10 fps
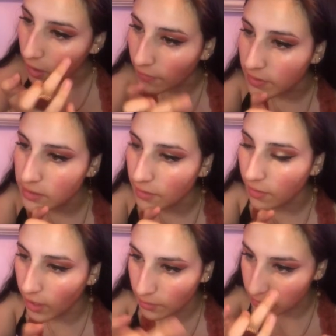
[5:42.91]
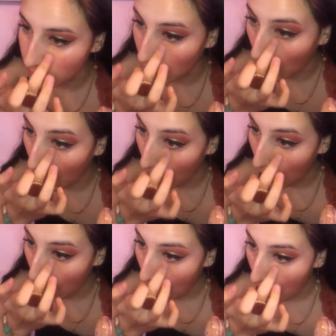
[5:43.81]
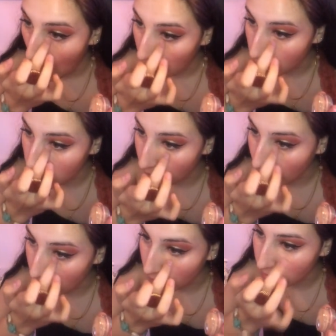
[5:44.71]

got this, I thought it was like just a regular